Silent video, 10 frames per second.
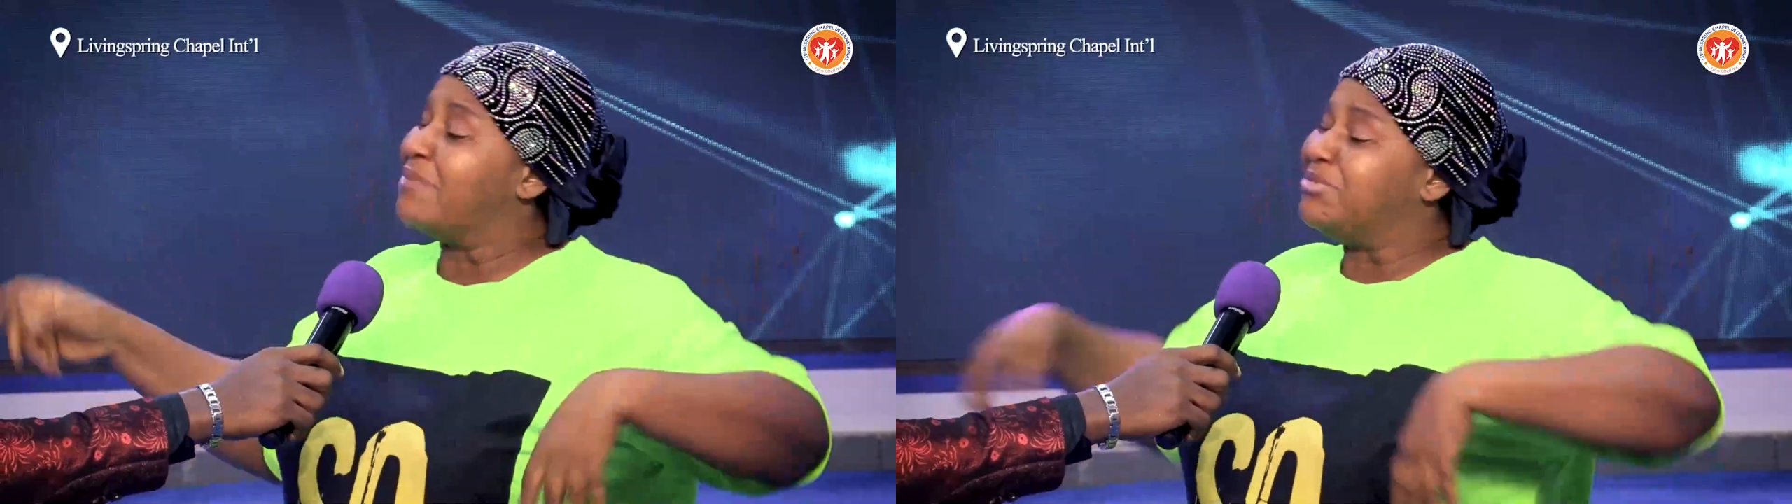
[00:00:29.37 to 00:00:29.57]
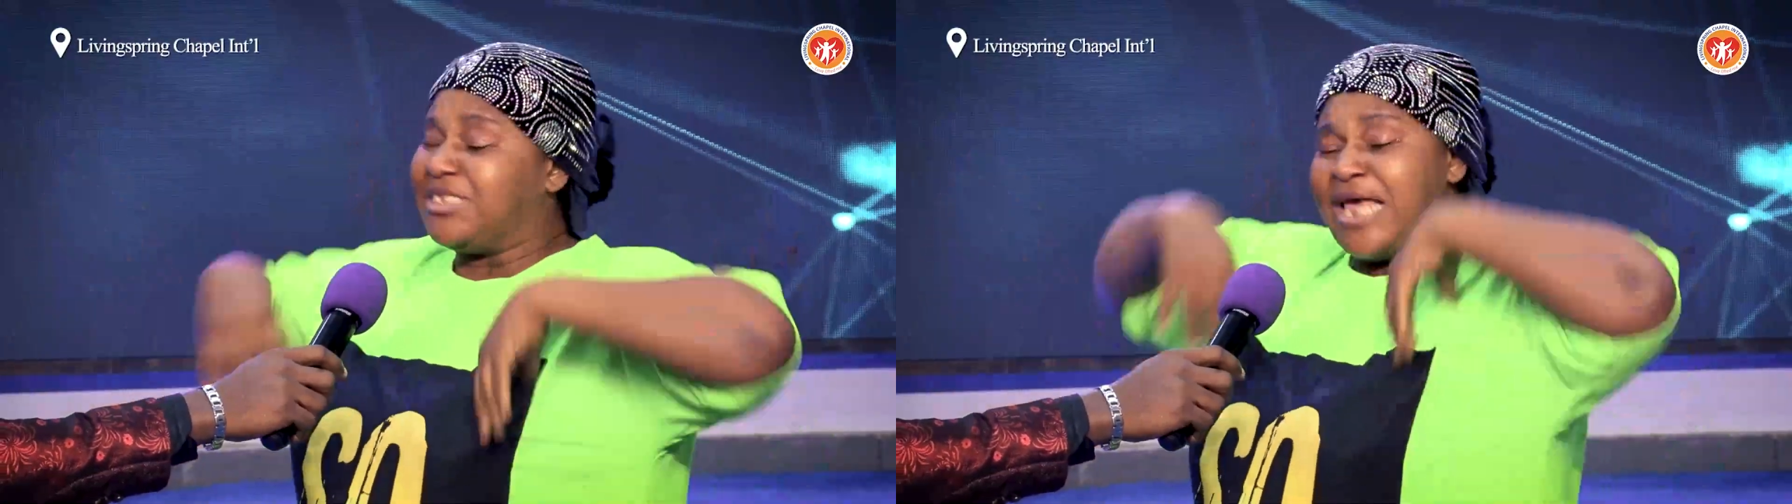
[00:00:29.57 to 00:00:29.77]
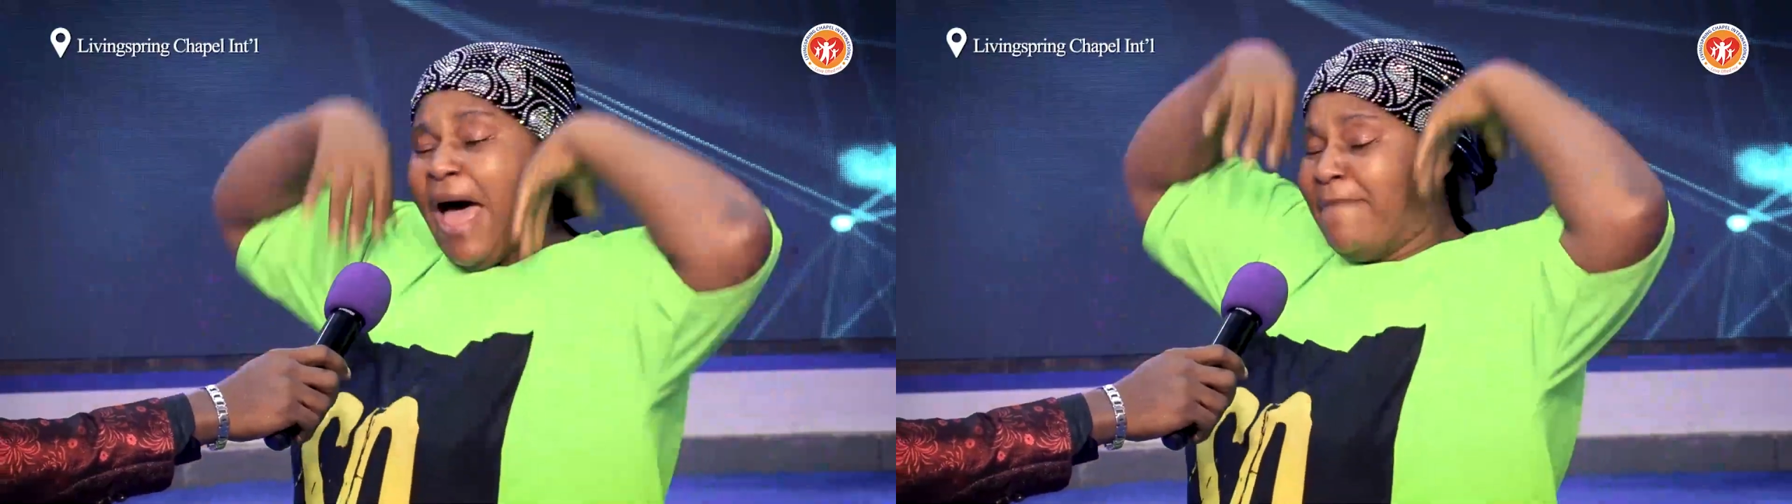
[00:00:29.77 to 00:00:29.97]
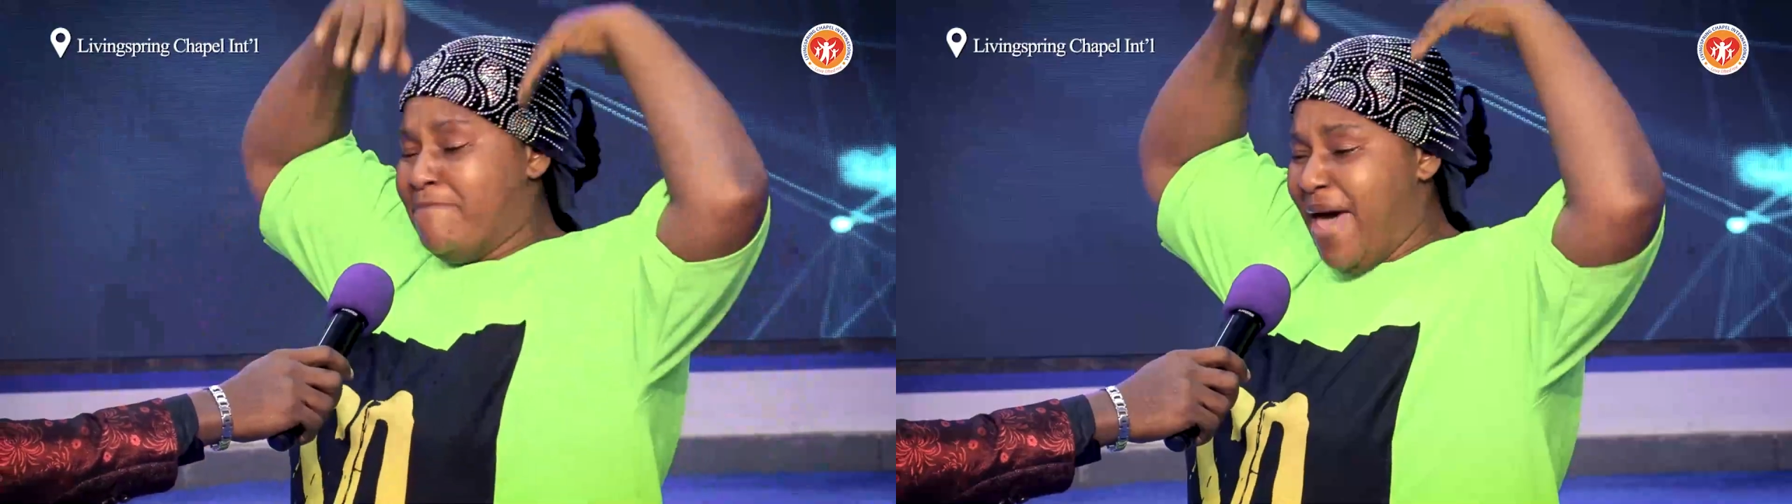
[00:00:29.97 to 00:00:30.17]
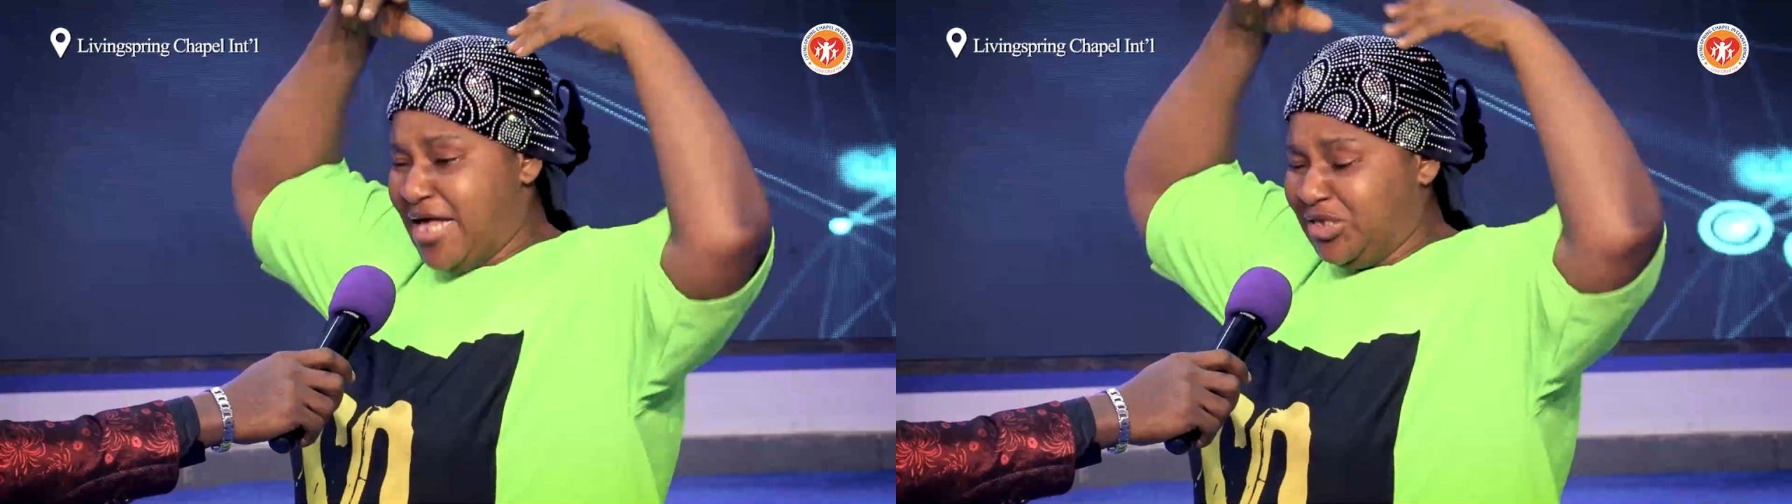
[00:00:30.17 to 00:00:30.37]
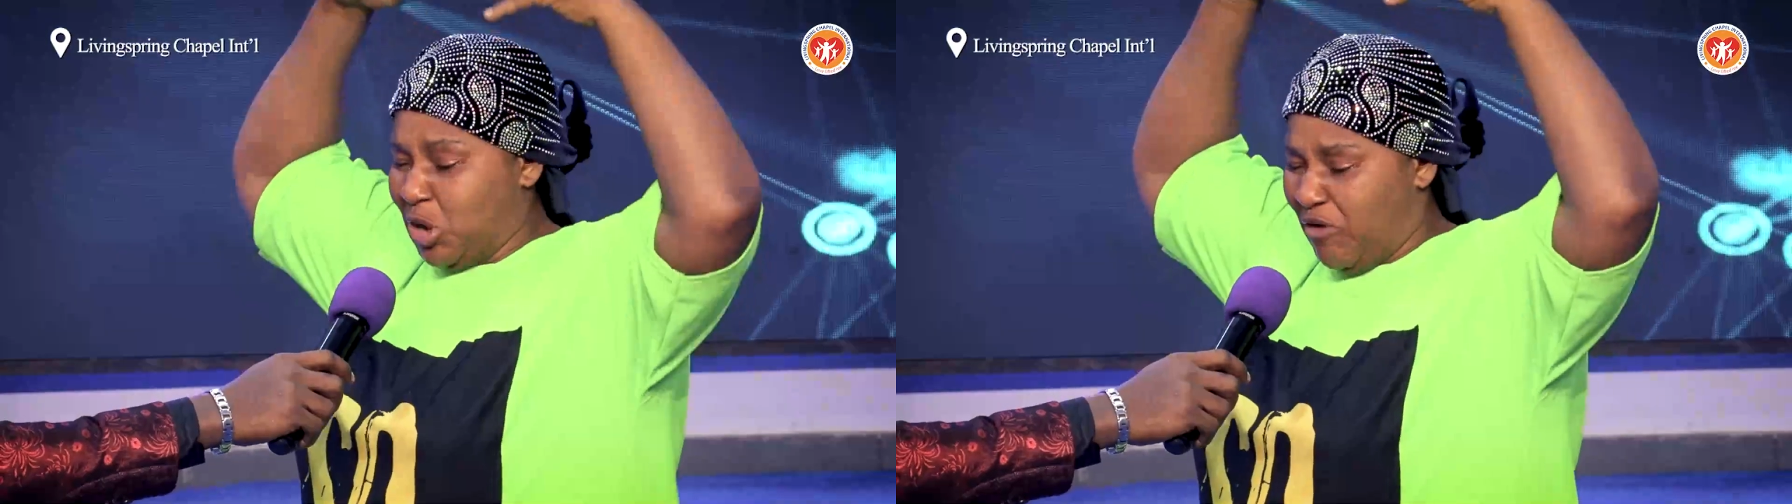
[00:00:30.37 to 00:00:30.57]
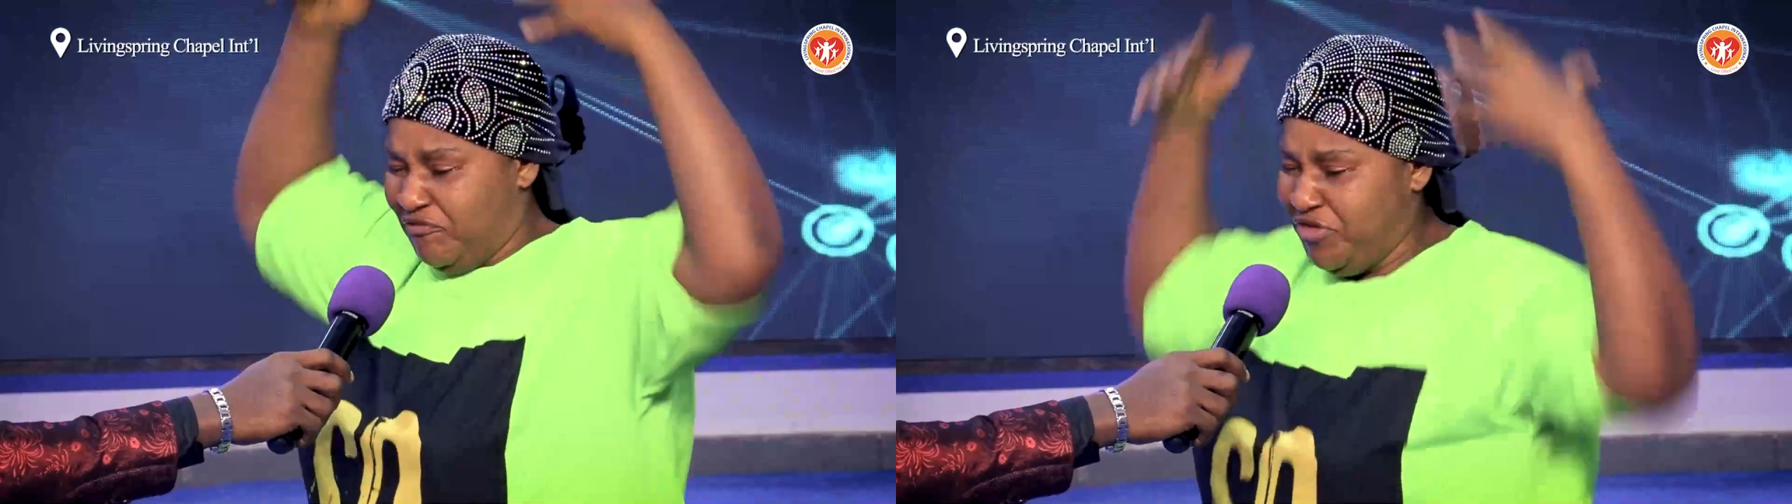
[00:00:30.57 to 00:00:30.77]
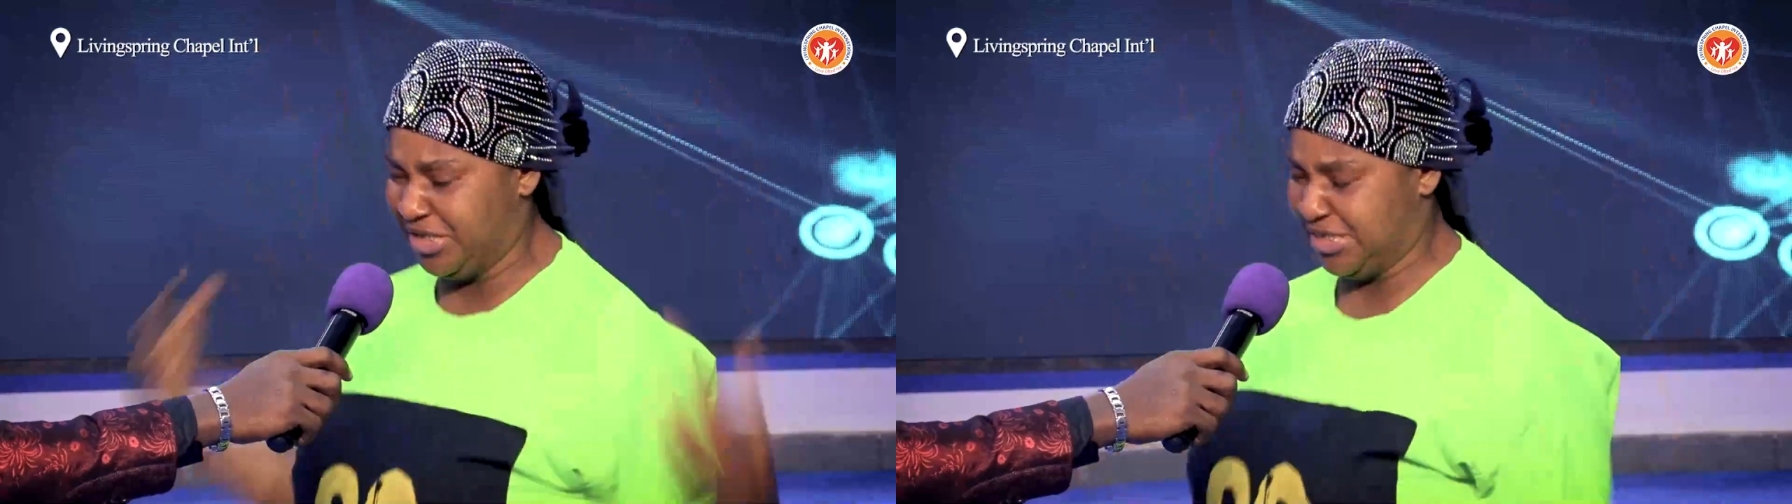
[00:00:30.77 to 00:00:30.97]
I'm still amazed
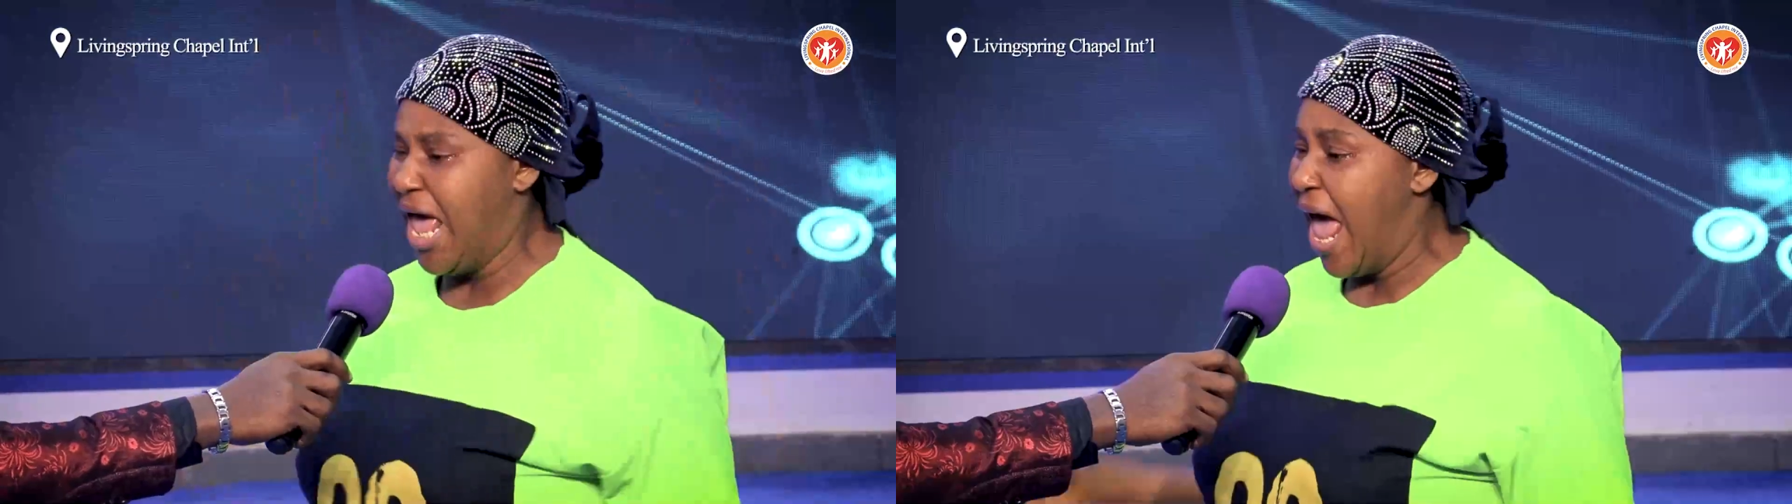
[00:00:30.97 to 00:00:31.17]
of it.